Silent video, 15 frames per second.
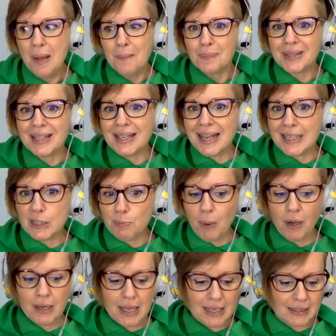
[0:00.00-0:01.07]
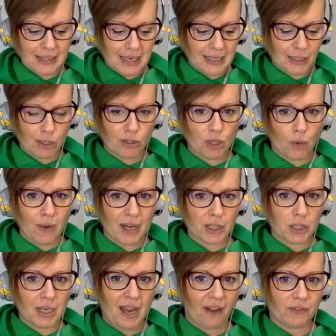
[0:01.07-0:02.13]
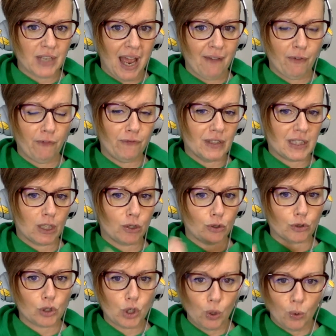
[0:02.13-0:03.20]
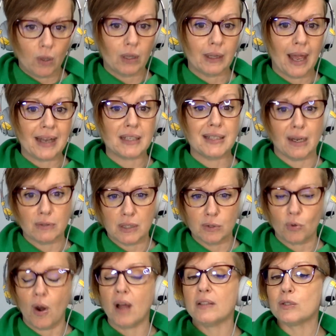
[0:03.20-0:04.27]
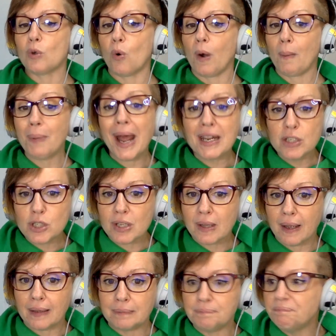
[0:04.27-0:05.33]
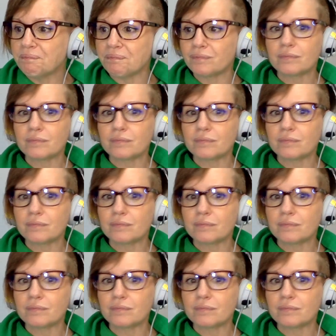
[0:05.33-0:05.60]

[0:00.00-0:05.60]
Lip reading: But the nice part is you don't actually have to have a physical tool like dowsing rods or a pendulum